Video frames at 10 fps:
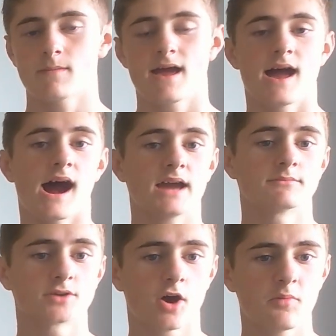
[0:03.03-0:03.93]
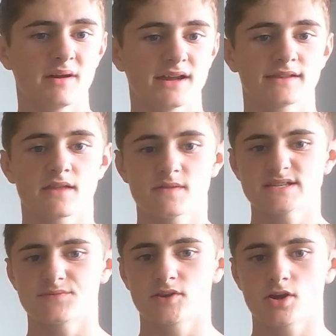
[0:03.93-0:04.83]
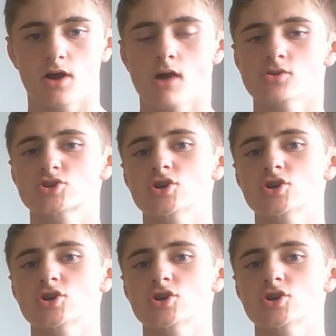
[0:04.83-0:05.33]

I am Roman and in this video I will show